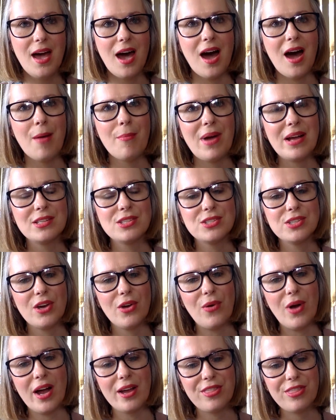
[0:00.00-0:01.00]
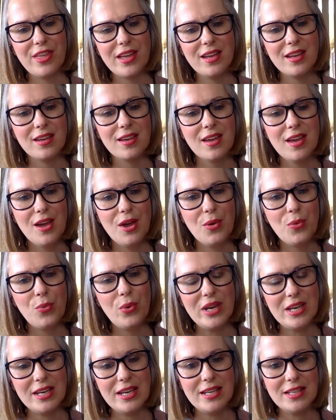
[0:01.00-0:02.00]
And so I think
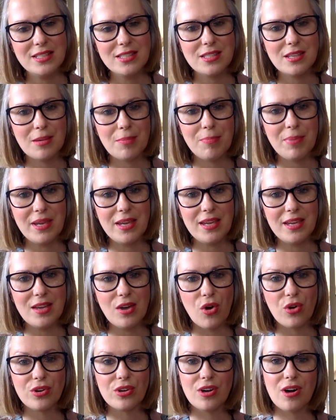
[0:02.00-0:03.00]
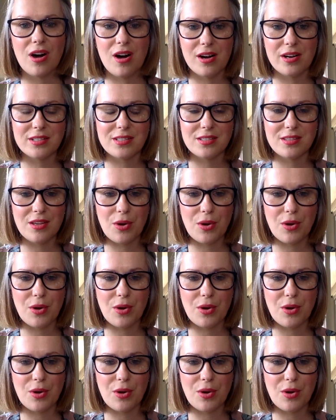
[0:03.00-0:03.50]
we need to be on guard,